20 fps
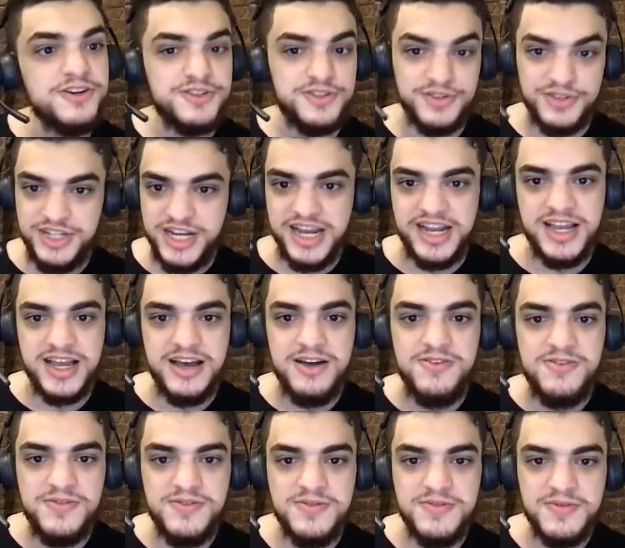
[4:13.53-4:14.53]
to check out.
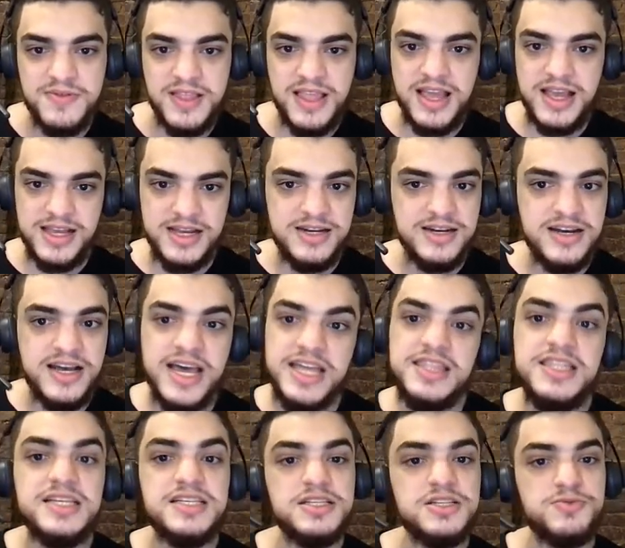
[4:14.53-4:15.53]
Uh, and
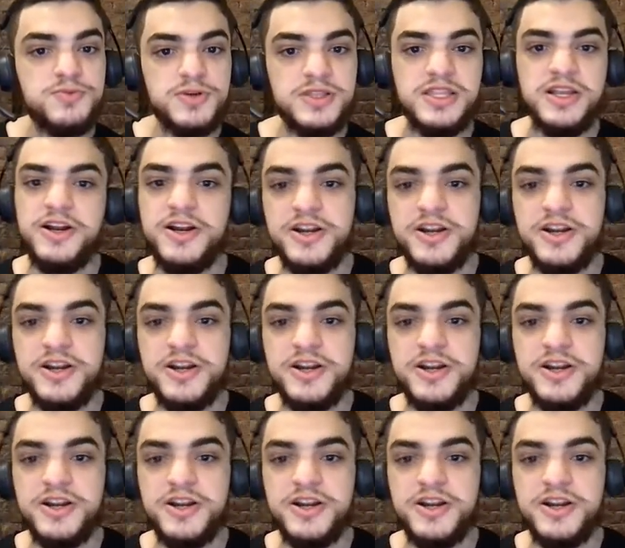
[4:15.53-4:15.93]
this is what they're going